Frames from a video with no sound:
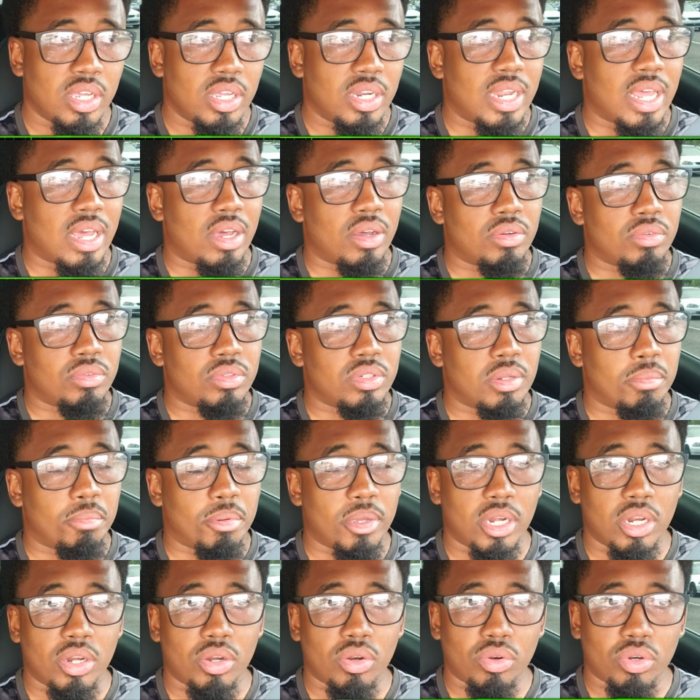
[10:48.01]
Now,
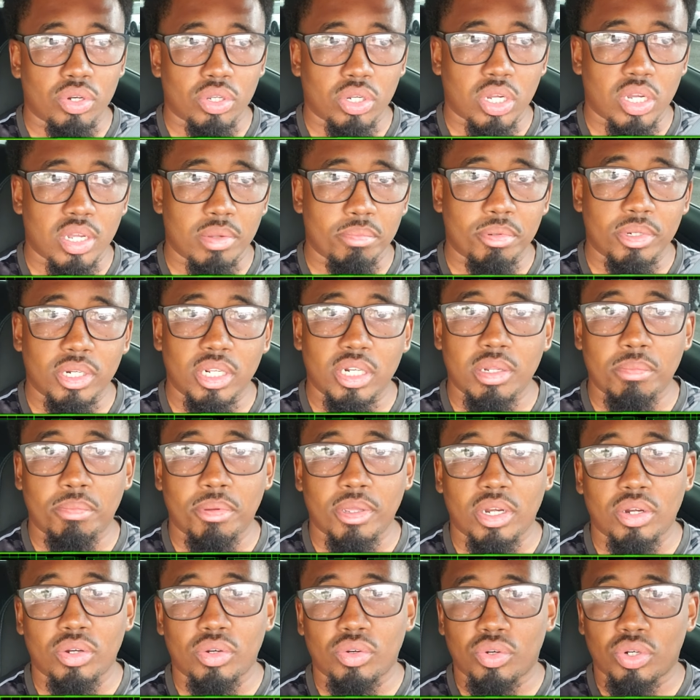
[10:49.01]
depending on the company,
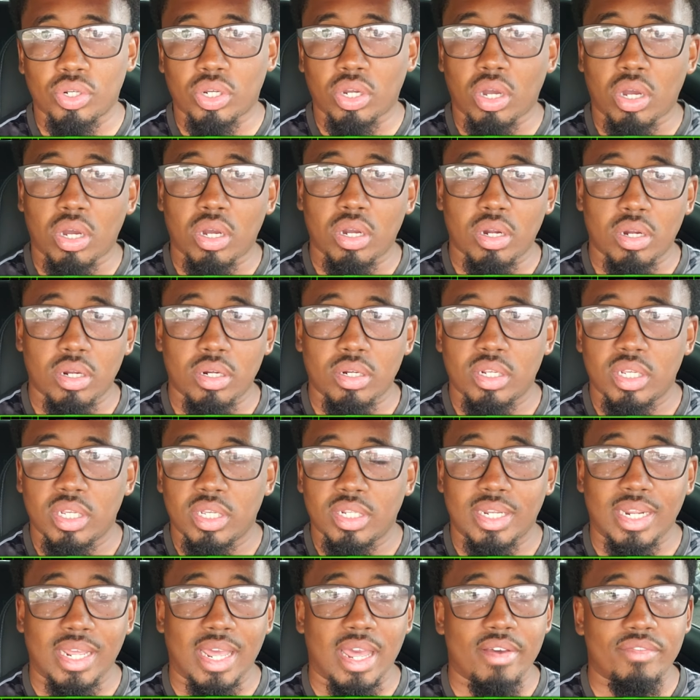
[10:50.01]
depending on the card,
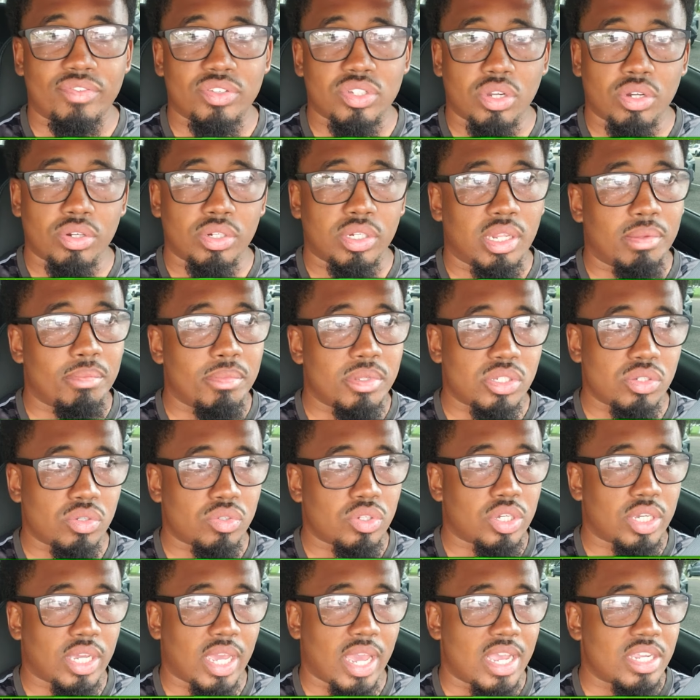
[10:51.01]
they have certain limits
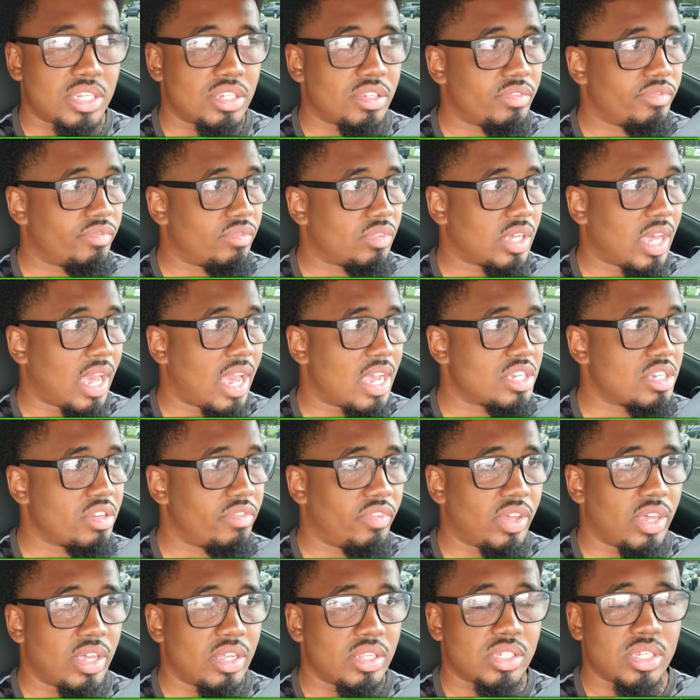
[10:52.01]
on your cash cash
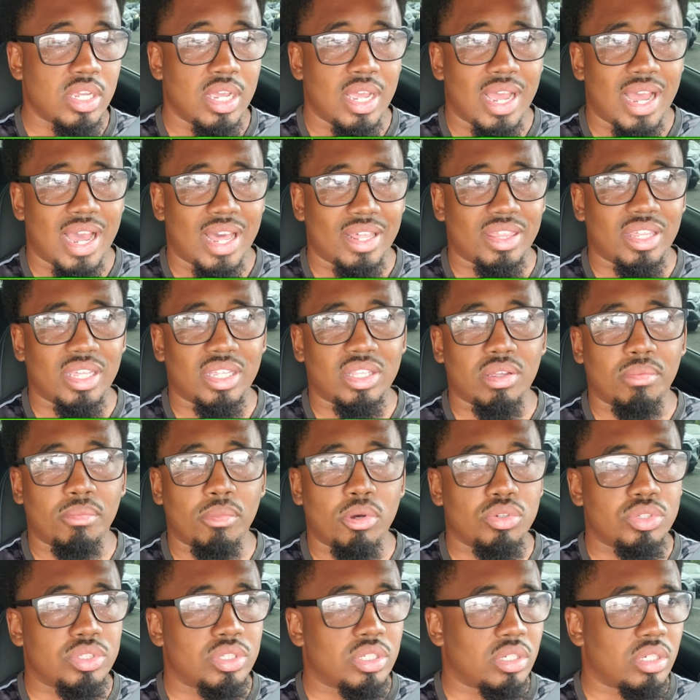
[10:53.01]
advance. I think the
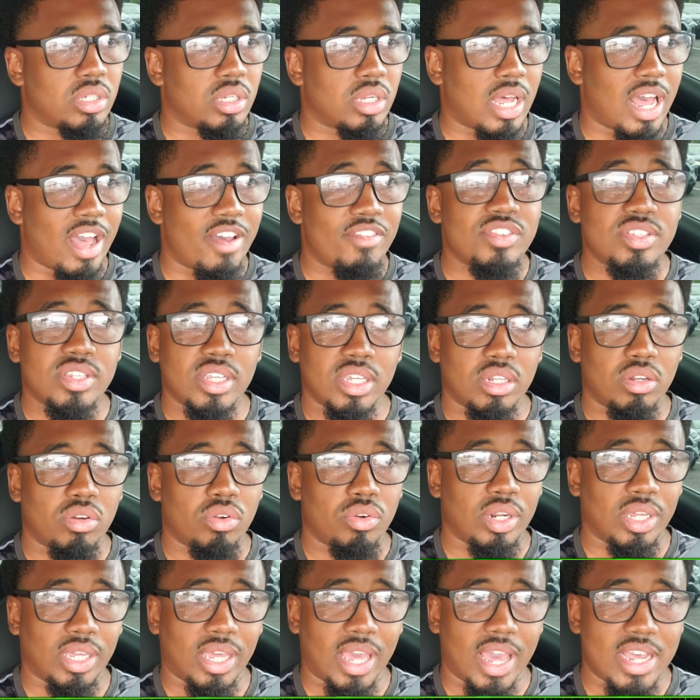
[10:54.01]
most I've seen
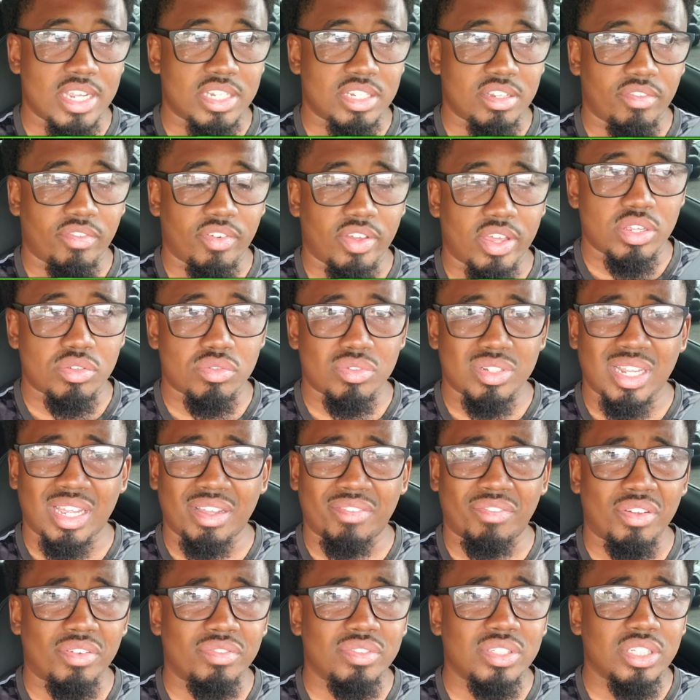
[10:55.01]
on a cash advance was
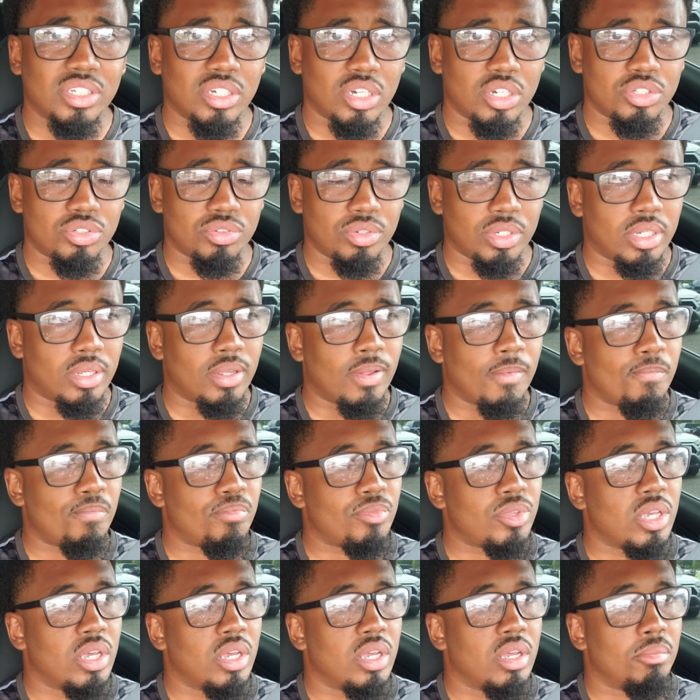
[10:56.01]
like fifteen hundred
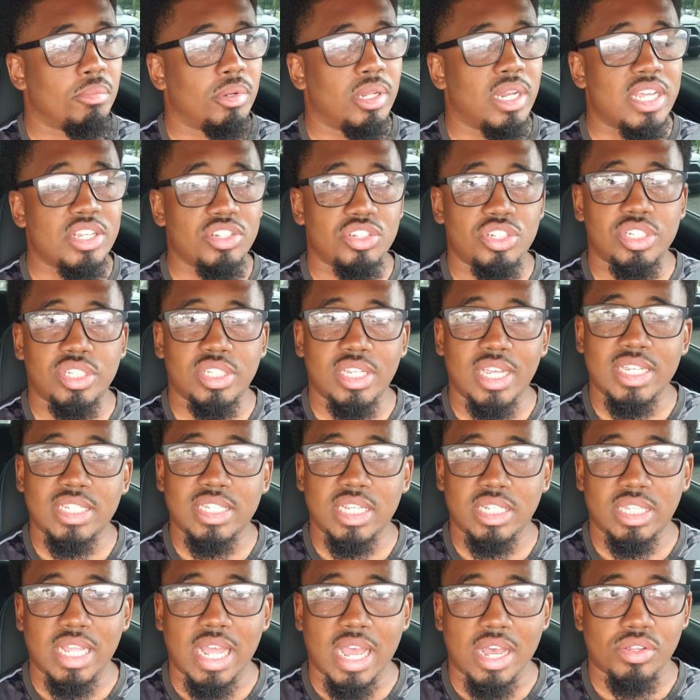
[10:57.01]
but let's just say
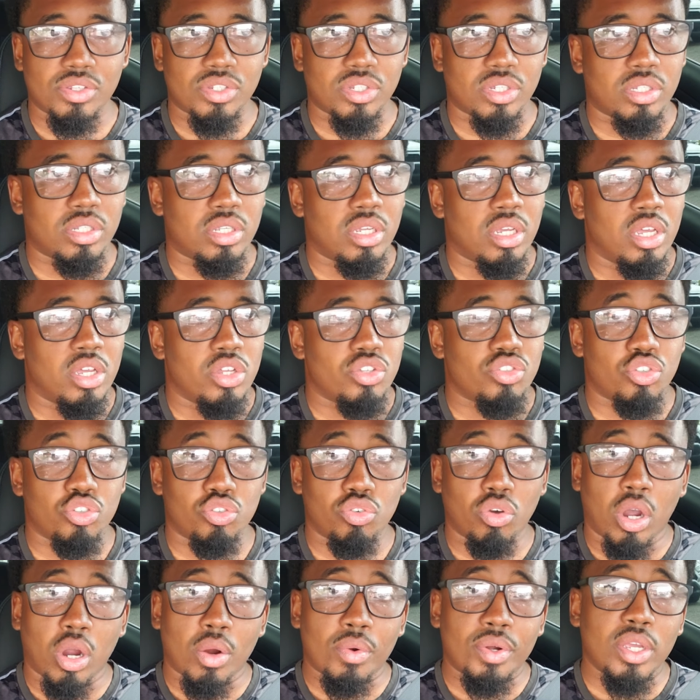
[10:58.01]
it's a thousand. So
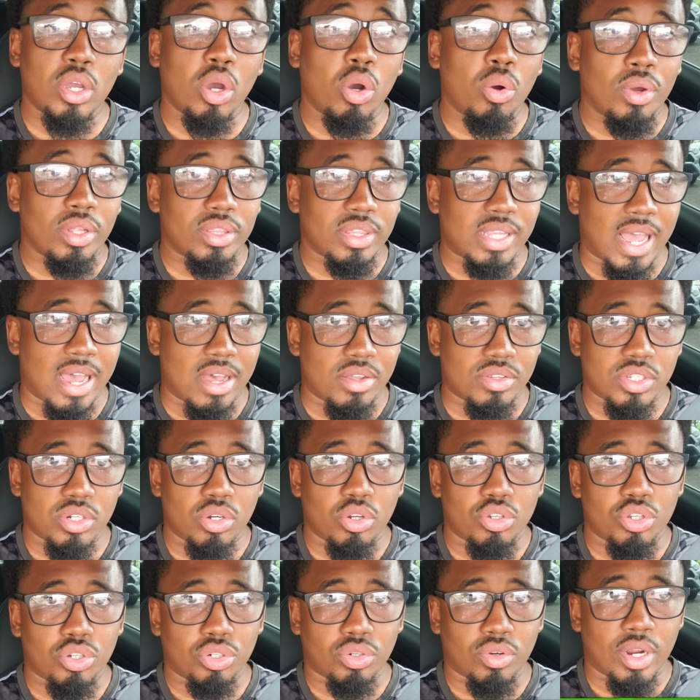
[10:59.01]
you already owe a
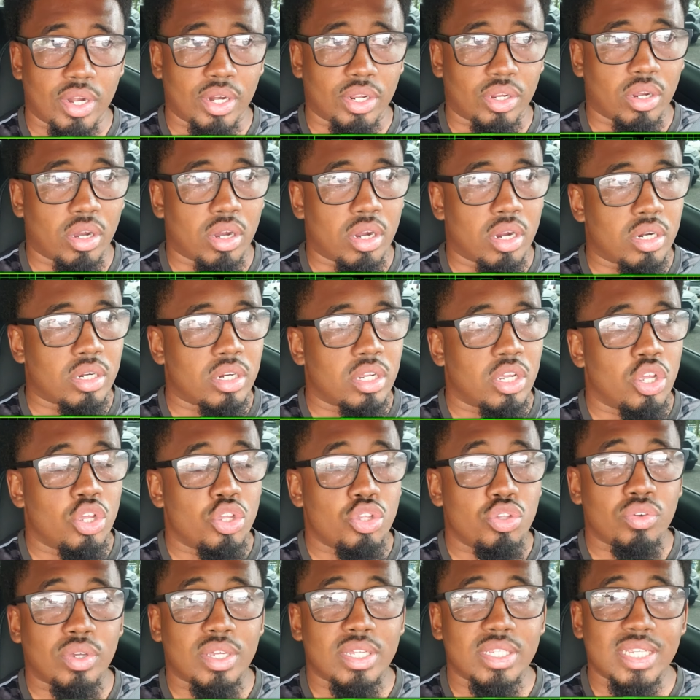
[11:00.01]
thousand on your credit card.
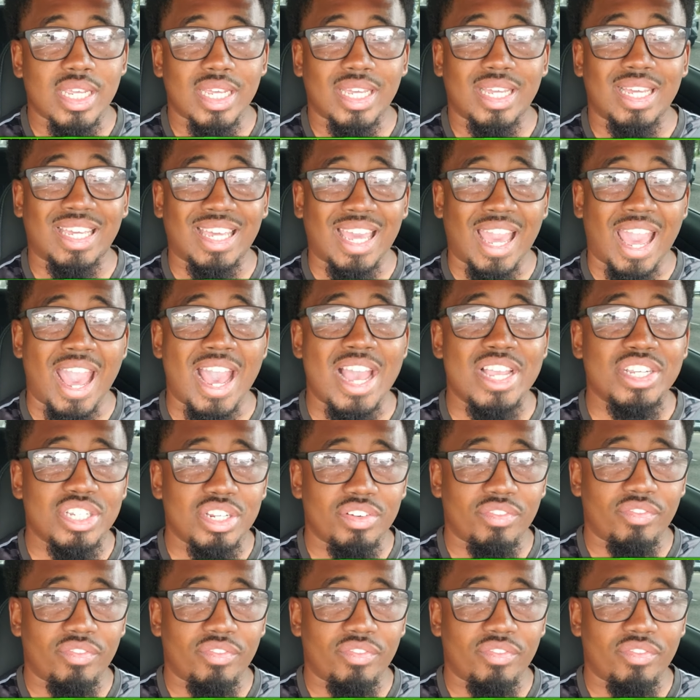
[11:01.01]
You can take a cash